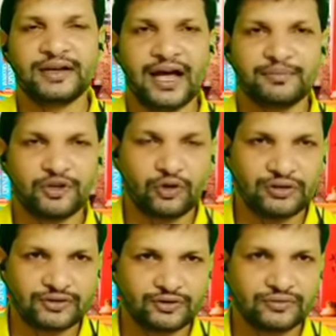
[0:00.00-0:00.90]
carbon
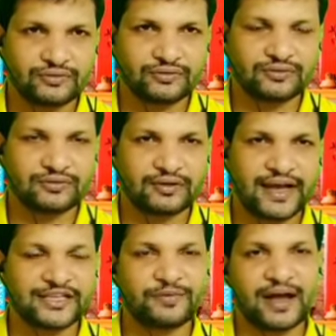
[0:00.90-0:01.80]
also.
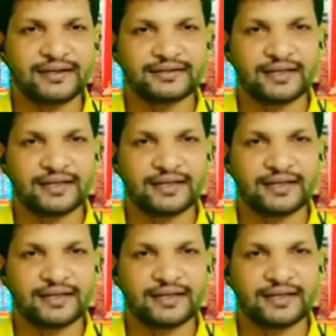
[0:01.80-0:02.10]
As far